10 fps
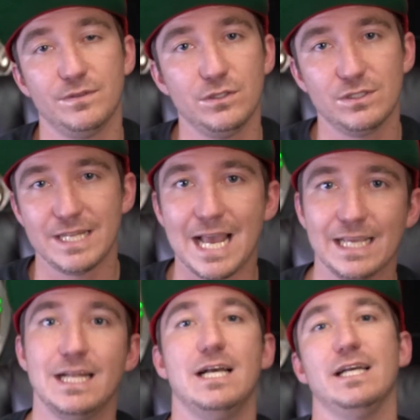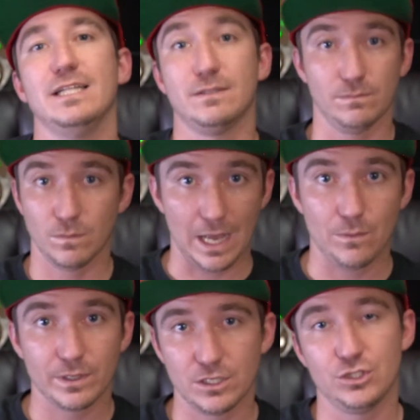If you do snag it, it's
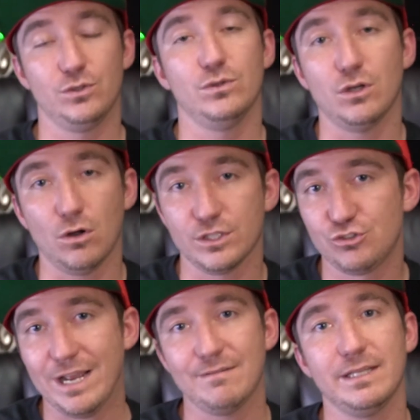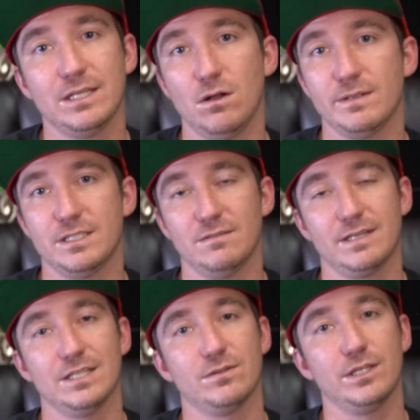how we're gonna do all this traveling and all this stuff,
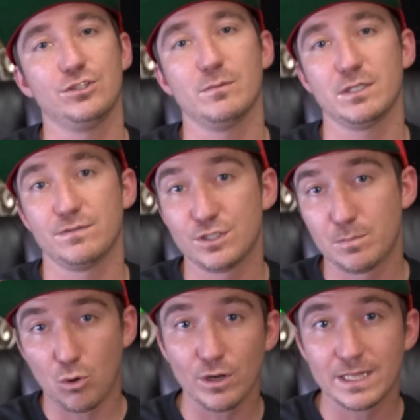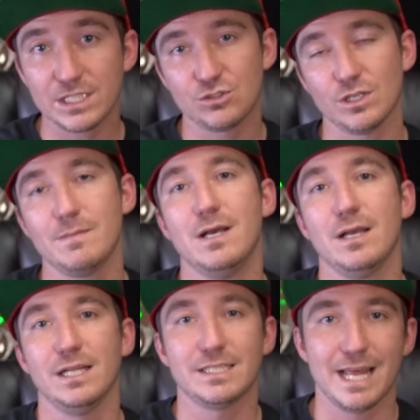guys. So thanks so much for supporting this dream
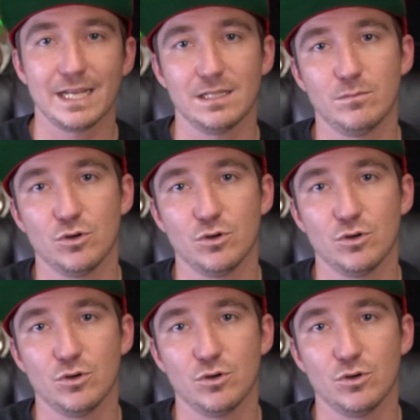and snagging the